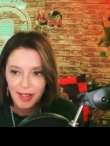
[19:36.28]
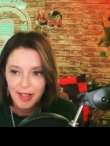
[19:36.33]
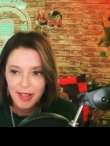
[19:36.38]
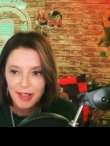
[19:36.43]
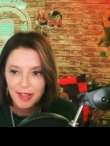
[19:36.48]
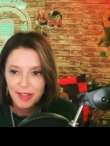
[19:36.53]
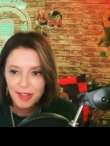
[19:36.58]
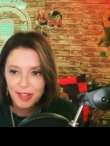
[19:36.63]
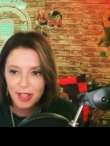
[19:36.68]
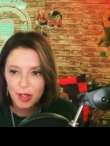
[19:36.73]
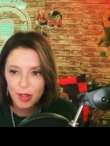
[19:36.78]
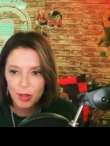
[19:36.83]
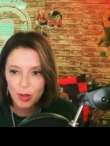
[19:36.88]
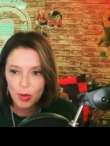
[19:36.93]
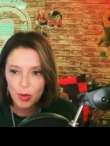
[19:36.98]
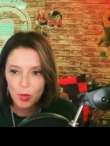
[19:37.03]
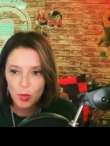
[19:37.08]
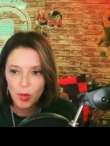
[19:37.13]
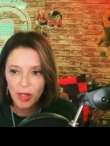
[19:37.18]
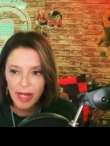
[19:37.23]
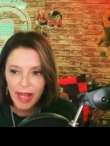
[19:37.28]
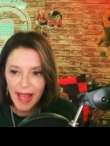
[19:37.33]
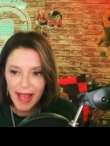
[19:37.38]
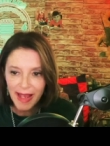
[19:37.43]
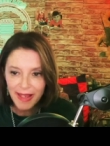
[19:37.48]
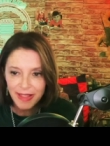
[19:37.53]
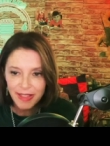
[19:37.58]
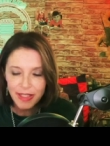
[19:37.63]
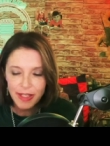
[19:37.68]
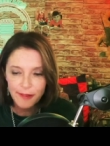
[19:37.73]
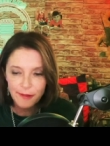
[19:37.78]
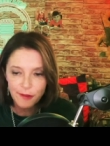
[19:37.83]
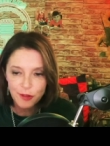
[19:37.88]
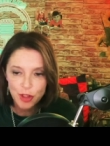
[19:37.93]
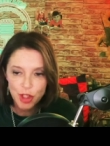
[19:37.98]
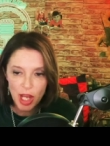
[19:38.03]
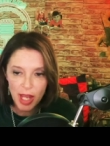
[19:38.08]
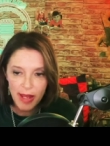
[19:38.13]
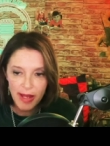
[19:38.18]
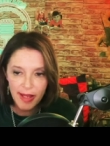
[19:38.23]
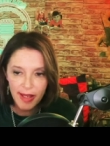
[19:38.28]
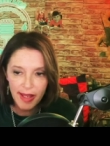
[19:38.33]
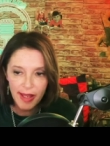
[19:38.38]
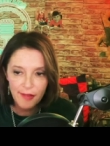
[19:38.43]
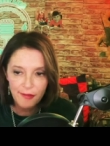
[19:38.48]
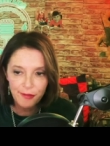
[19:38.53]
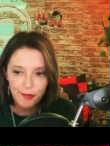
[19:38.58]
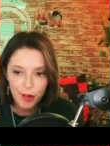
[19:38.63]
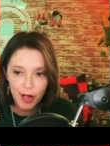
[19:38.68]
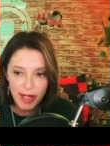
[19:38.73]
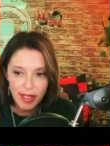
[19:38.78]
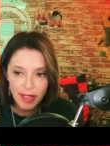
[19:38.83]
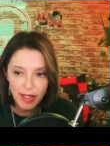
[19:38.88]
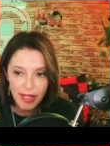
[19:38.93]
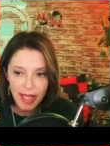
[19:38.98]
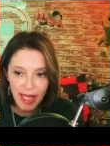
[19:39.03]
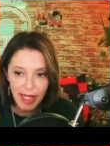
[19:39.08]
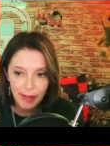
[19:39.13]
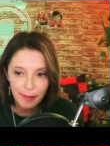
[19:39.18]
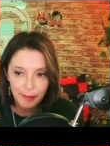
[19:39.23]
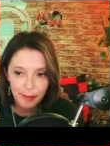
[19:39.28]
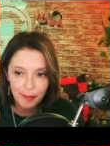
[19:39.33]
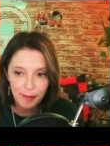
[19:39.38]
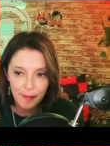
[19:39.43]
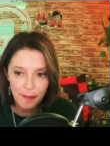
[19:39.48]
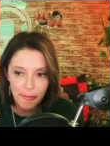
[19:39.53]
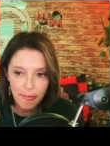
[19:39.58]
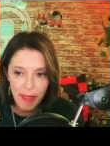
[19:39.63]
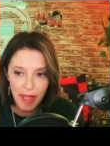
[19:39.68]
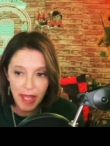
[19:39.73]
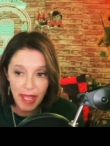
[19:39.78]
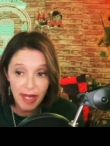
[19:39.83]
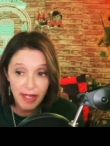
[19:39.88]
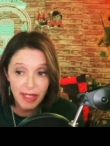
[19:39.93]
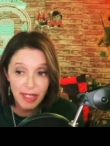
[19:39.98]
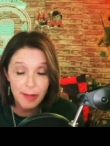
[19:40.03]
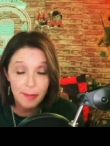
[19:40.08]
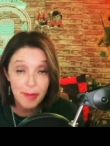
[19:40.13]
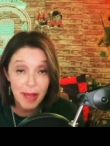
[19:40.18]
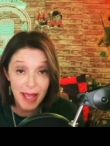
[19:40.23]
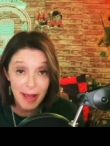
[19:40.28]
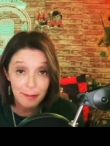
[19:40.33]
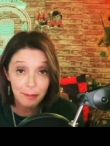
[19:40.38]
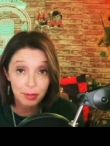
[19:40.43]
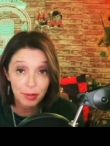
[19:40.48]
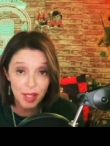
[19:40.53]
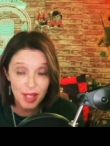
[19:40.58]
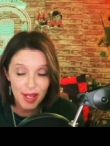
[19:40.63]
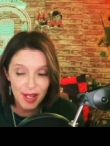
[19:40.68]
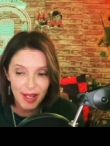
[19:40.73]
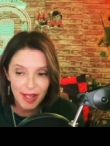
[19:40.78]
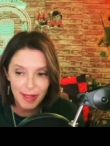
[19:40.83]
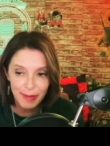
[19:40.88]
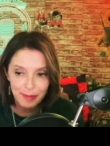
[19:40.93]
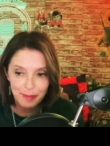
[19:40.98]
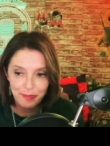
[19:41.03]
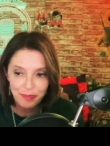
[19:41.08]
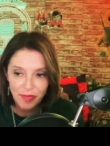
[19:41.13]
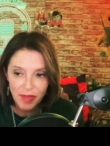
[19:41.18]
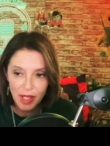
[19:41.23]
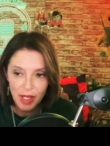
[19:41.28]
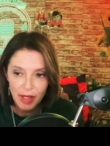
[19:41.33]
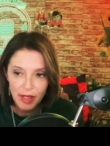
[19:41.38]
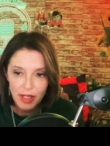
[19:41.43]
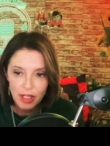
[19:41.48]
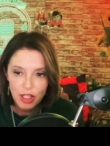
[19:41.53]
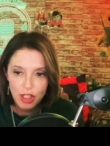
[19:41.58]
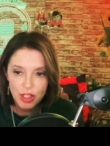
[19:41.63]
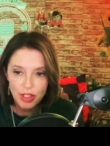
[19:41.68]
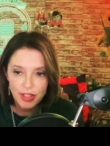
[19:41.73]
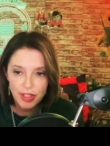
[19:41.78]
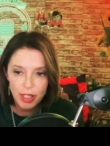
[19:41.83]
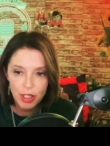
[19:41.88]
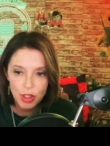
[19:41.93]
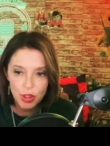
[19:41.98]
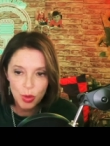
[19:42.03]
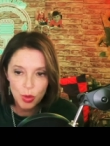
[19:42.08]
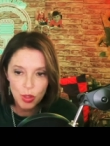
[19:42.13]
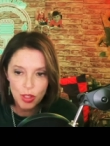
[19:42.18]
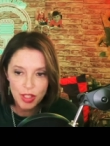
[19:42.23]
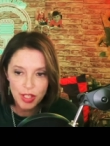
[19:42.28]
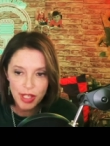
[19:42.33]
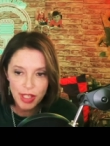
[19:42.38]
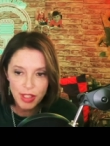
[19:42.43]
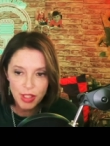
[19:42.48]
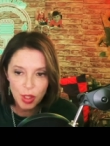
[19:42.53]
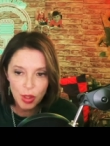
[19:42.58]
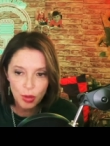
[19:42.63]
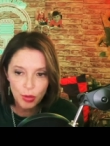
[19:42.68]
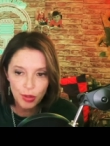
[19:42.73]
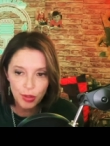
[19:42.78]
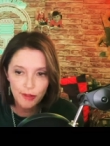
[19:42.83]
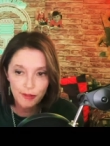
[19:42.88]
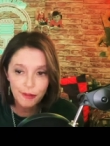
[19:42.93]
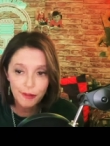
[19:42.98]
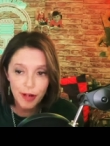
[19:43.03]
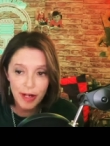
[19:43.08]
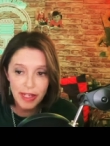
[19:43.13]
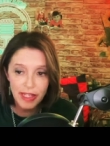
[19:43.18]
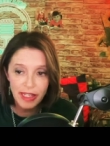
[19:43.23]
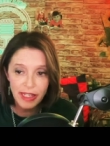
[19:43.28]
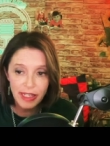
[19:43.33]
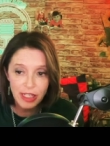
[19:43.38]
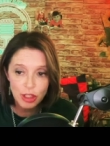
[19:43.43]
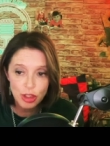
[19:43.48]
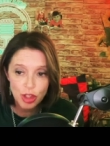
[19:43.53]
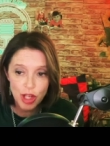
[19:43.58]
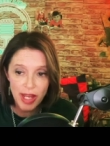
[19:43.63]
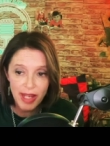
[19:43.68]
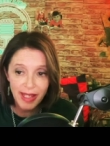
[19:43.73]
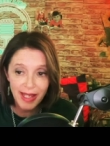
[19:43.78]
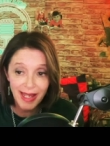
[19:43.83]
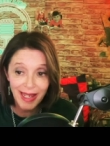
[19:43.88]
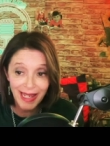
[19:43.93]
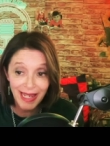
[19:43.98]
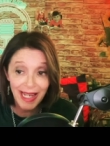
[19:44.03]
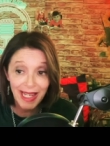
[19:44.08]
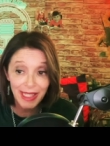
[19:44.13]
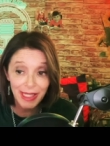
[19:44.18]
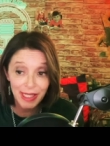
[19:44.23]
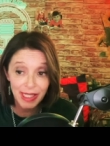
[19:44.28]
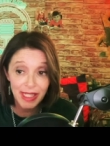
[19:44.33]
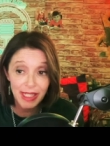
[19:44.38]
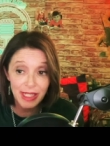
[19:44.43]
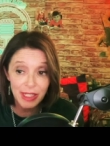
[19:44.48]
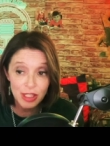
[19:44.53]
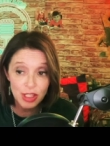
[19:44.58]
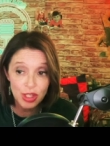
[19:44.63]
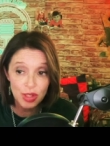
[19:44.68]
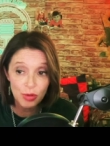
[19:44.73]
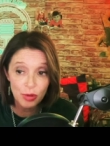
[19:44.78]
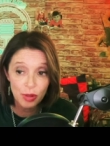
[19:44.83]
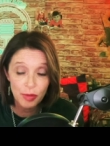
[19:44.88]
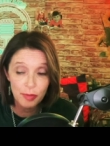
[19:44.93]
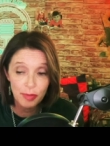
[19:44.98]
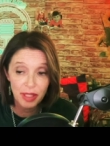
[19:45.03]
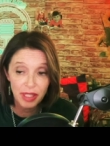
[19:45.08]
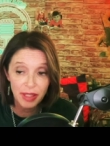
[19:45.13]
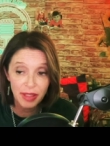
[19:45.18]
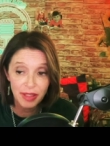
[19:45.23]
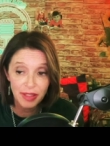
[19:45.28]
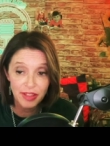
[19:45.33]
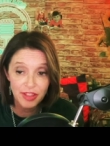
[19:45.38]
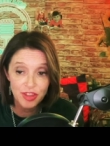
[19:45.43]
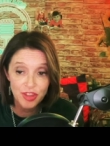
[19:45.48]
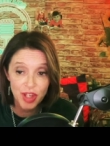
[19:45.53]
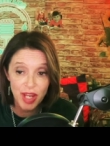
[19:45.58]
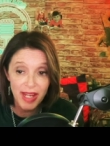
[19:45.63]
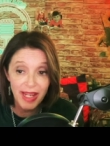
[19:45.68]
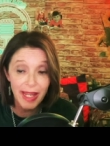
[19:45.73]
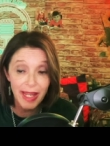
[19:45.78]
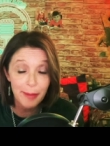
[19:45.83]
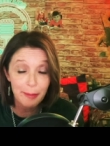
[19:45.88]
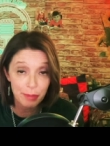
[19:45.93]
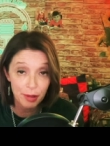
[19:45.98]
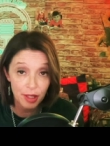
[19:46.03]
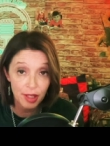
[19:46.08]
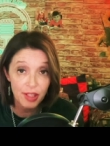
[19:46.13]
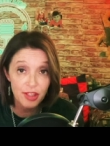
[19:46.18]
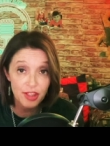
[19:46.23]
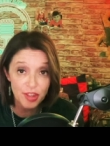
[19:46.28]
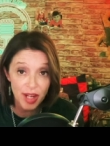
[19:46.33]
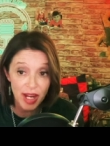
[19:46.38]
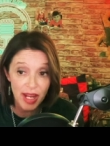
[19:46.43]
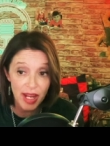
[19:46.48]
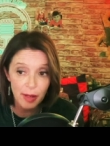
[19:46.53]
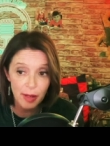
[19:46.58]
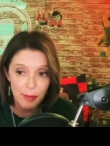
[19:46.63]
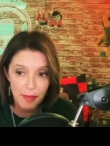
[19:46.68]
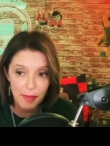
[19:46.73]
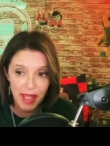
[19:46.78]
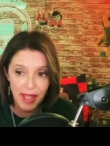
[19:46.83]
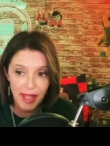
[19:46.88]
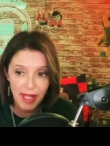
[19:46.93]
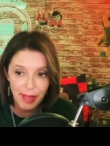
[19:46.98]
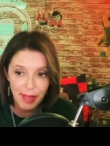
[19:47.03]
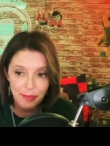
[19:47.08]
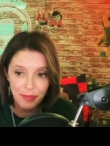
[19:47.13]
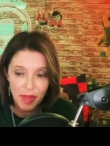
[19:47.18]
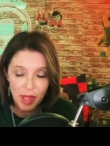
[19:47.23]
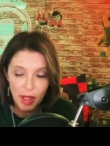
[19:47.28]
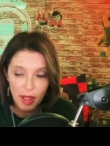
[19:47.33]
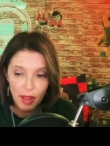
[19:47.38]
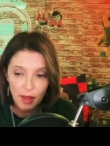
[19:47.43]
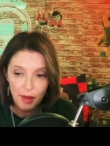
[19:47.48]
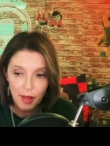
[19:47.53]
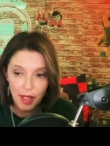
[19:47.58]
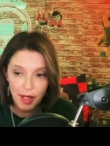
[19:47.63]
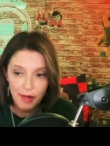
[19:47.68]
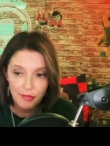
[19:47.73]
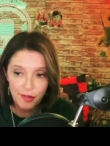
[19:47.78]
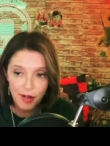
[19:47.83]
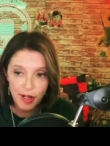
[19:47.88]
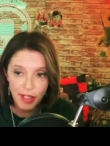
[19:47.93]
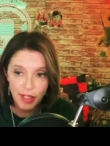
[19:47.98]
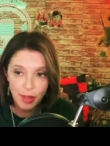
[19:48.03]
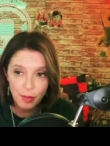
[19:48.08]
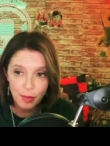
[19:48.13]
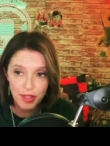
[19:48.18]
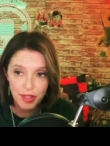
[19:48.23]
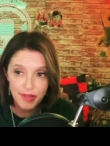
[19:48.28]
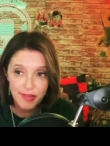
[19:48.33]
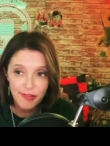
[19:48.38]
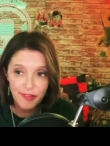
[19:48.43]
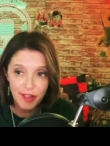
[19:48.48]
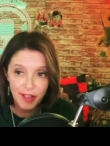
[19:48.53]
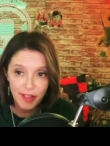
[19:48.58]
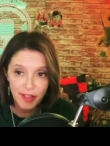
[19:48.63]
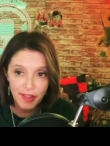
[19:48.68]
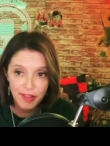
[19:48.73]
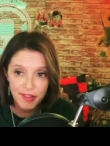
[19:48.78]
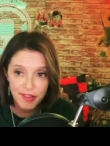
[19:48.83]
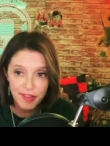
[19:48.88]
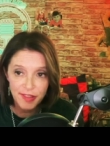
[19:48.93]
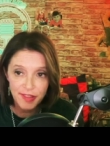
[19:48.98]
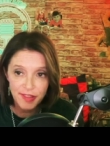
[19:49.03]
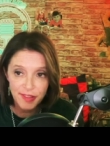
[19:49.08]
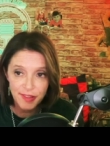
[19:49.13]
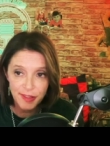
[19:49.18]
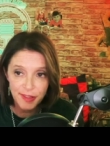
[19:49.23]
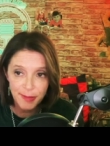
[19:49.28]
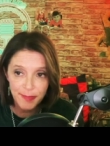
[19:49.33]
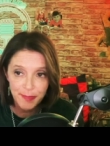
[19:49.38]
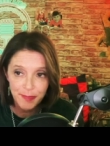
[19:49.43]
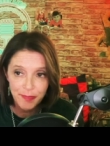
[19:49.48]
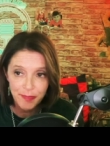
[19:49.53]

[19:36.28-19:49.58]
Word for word: So when asked if Jake and Frankie had a had any bad blood, she said George had told her Frankie and Jake had gotten into it because Jake had punched Hannah May and Frankie was defending his sister.